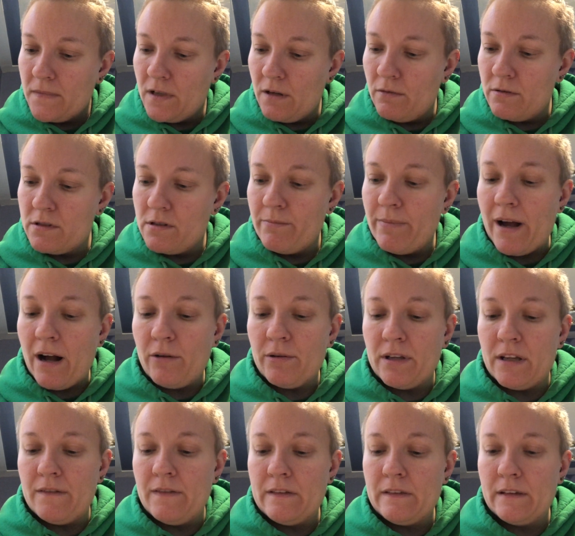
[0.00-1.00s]
it was
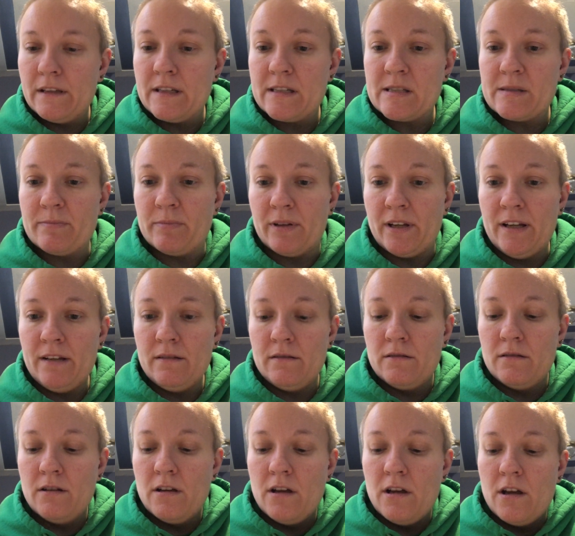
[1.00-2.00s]
about evenly split.
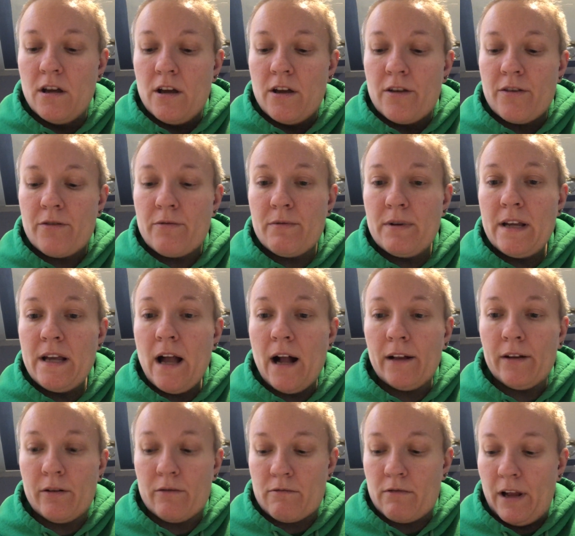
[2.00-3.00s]
3
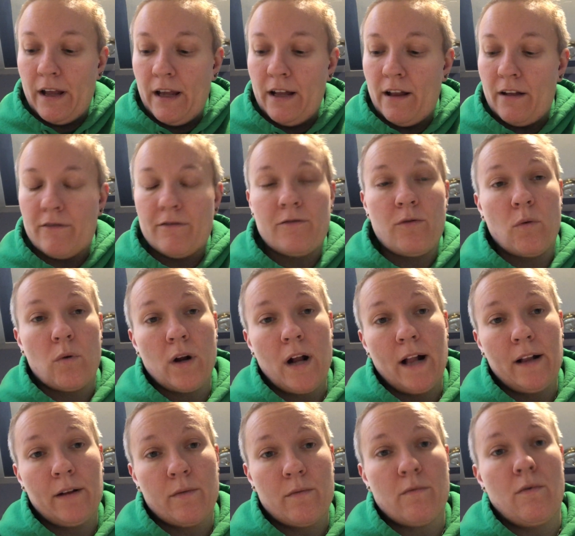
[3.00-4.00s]
got it right and 4
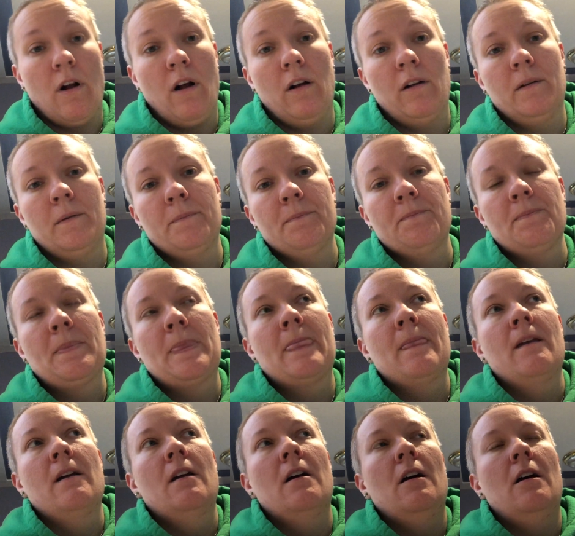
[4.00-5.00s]
got it wrong.
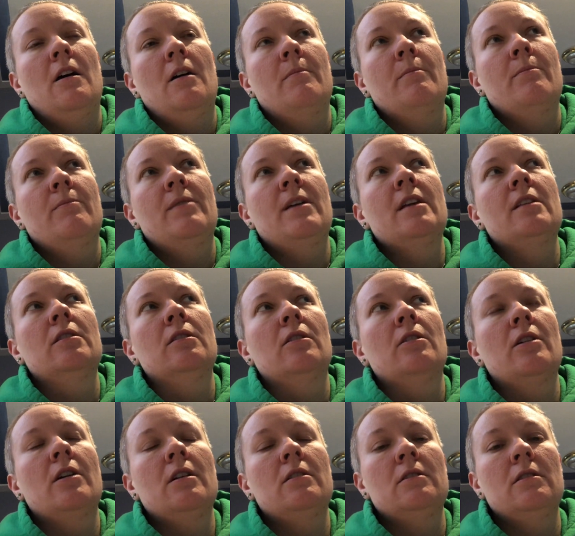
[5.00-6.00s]
They
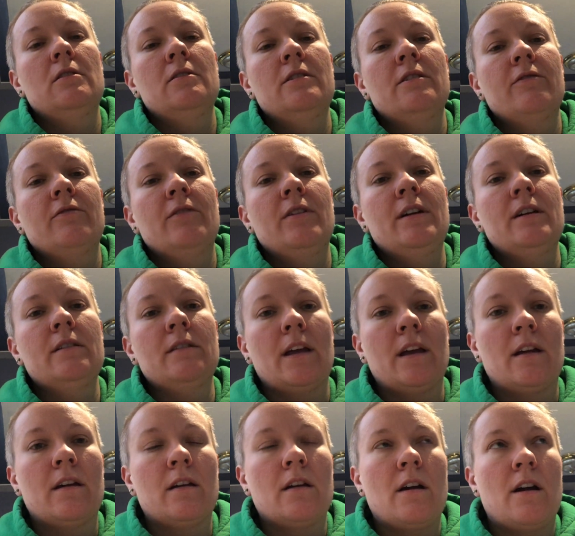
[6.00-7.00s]
look a little different.
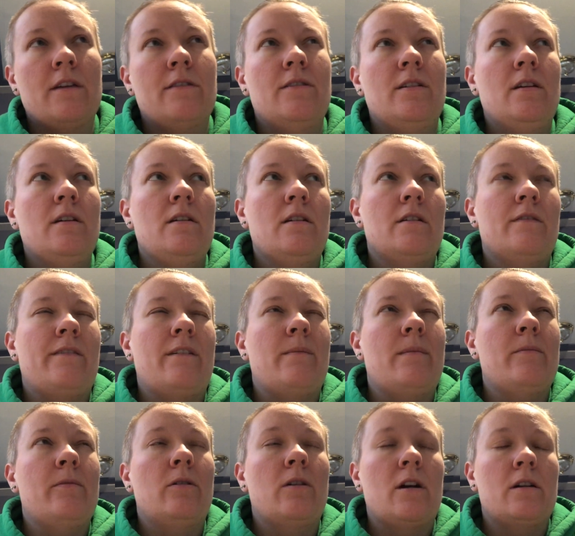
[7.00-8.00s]
Like, I think, if I
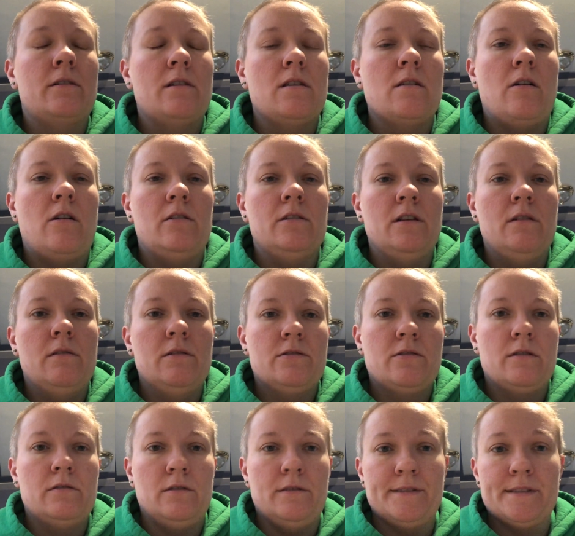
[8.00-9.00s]
remember correctly, the Aldi ones
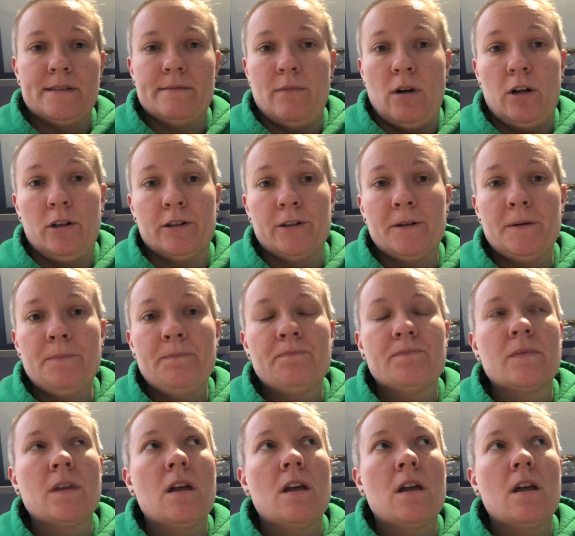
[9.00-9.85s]
are a little smaller.